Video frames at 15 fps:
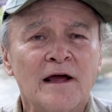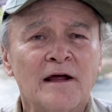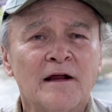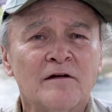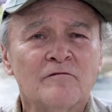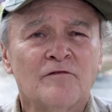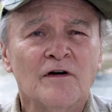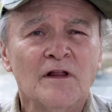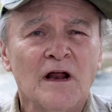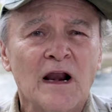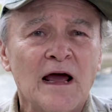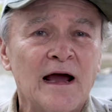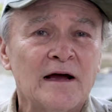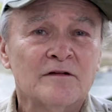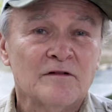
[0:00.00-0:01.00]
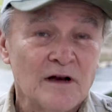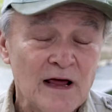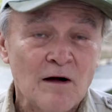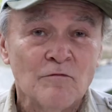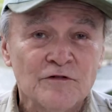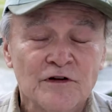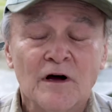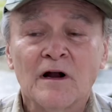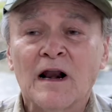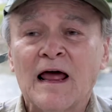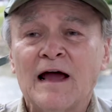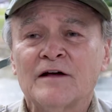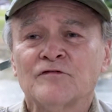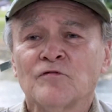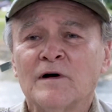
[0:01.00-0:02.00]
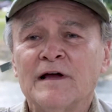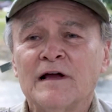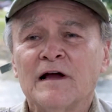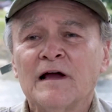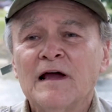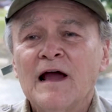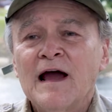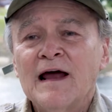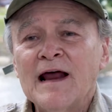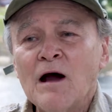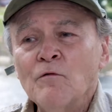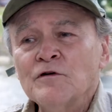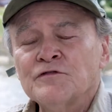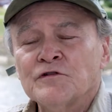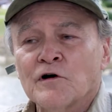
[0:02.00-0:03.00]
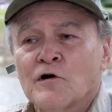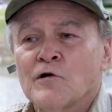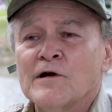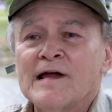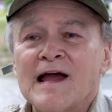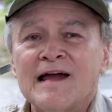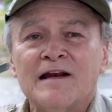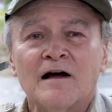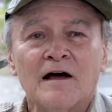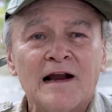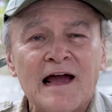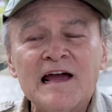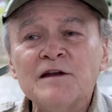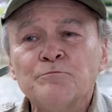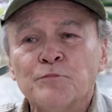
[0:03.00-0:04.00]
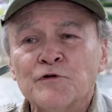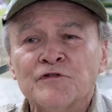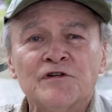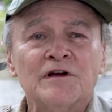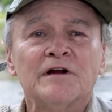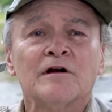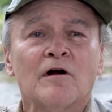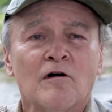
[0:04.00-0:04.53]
in for the last, that was done last week, and that was to create an 8%